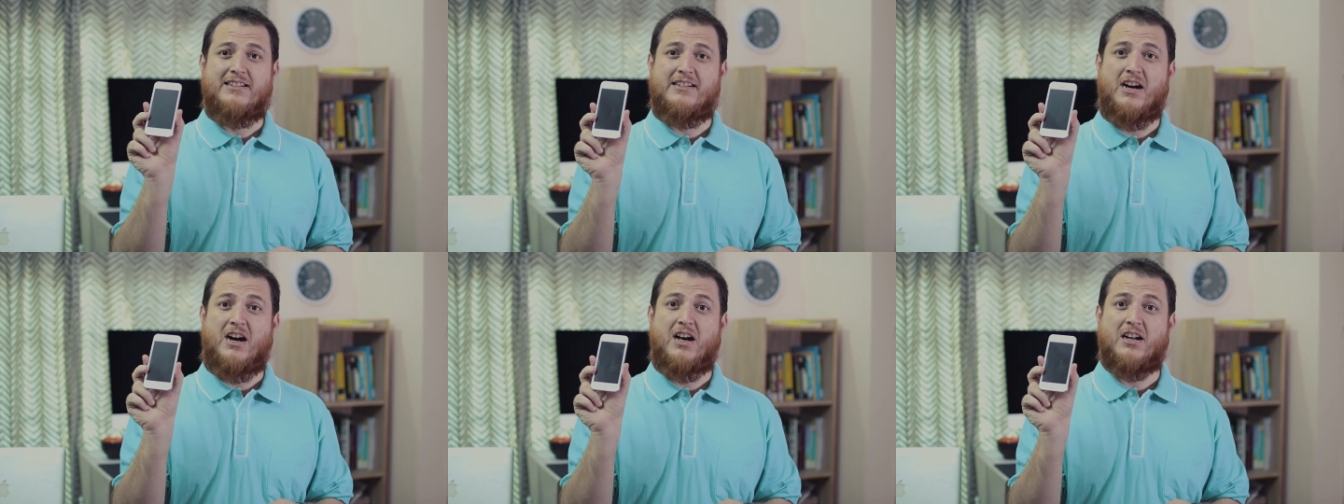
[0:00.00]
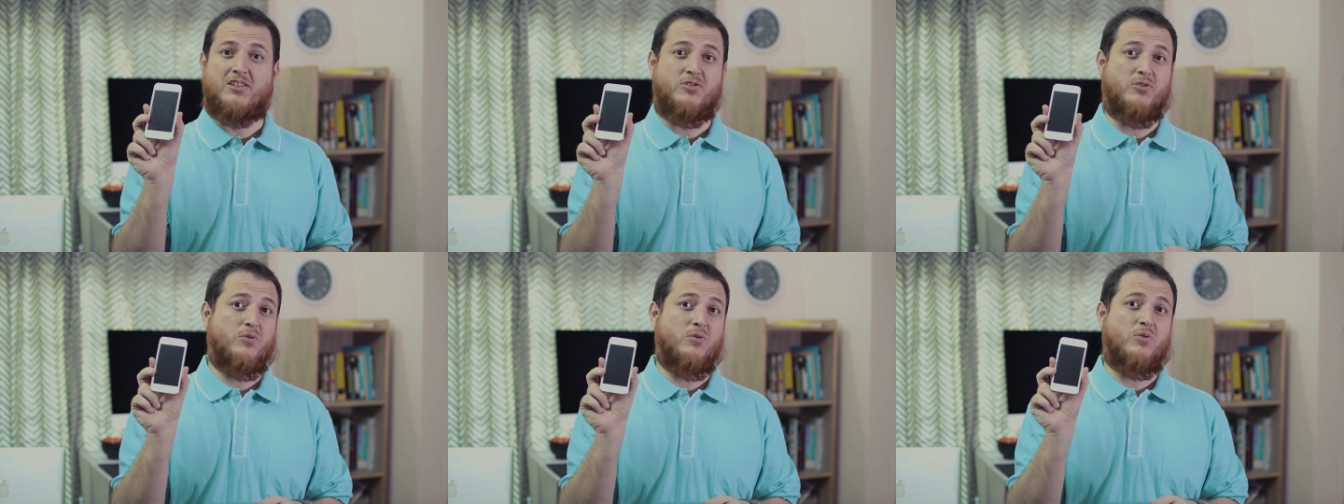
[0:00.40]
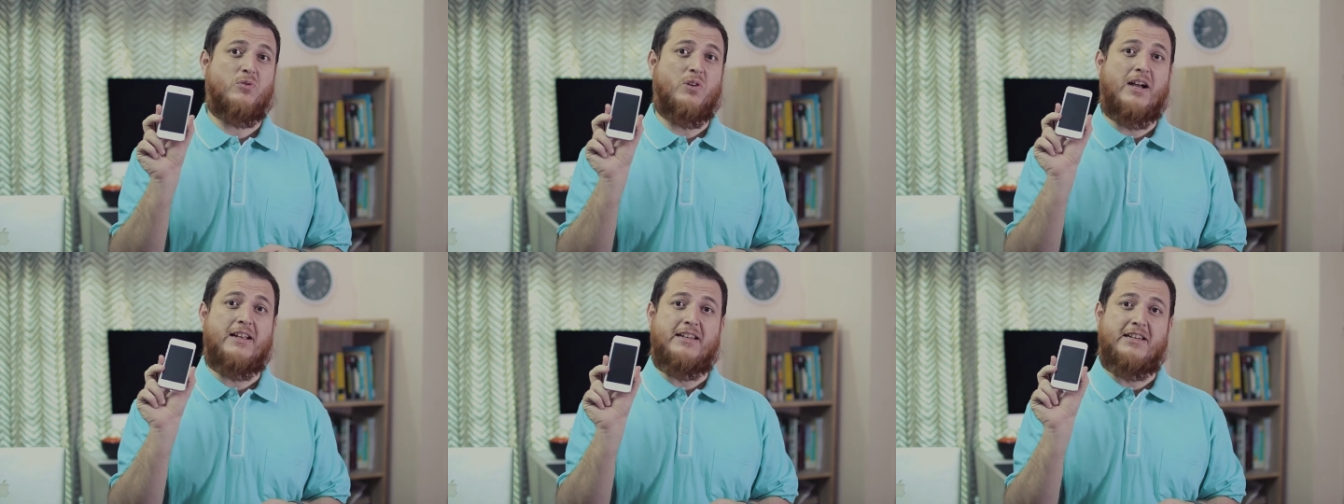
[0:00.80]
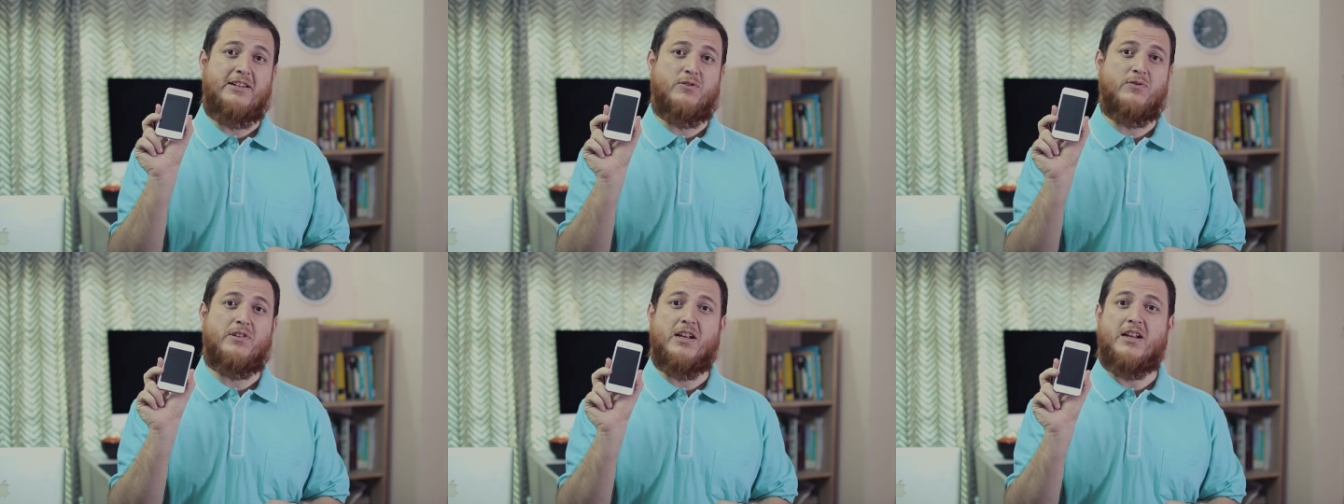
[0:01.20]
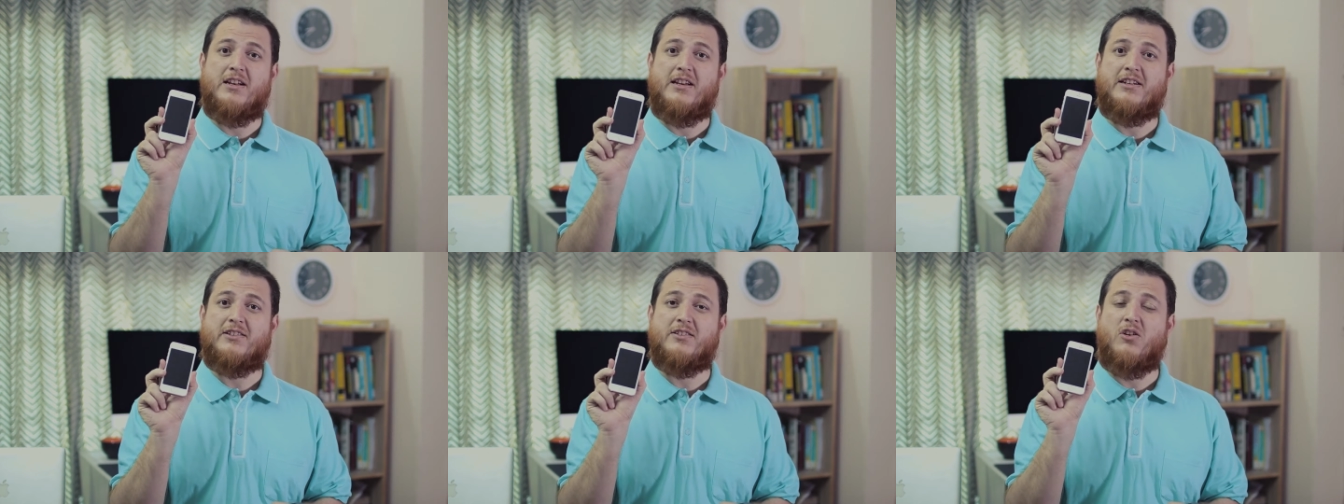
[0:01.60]
dark, so I need to
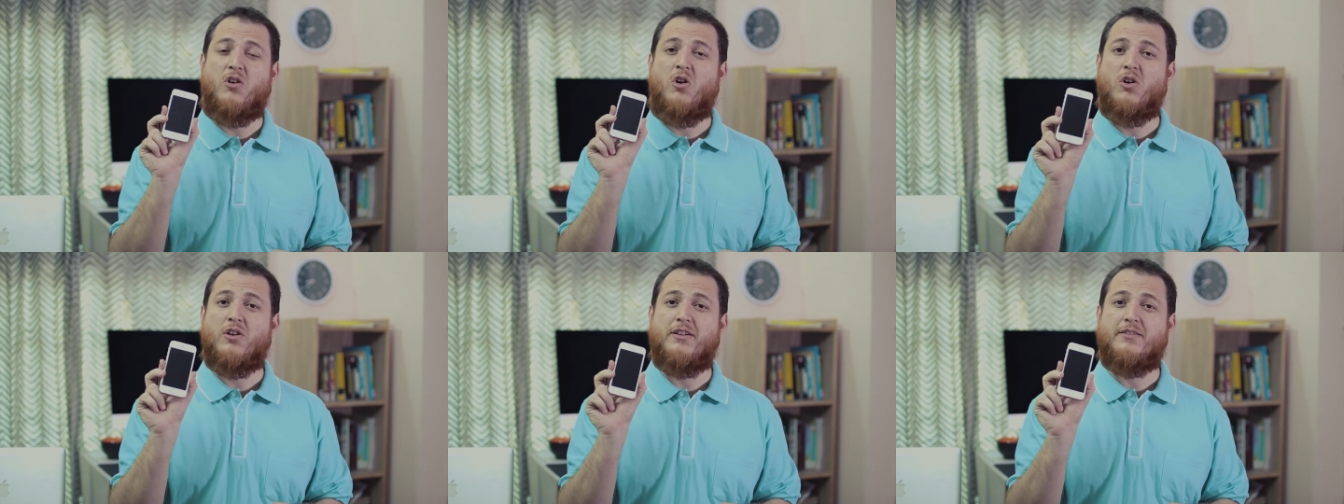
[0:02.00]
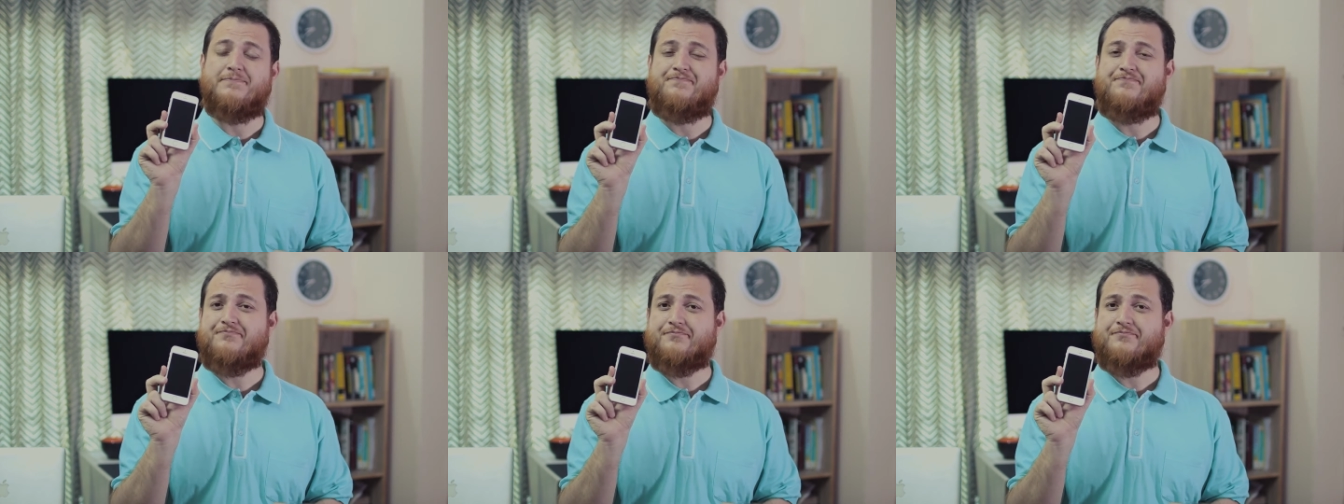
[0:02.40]
turn it on.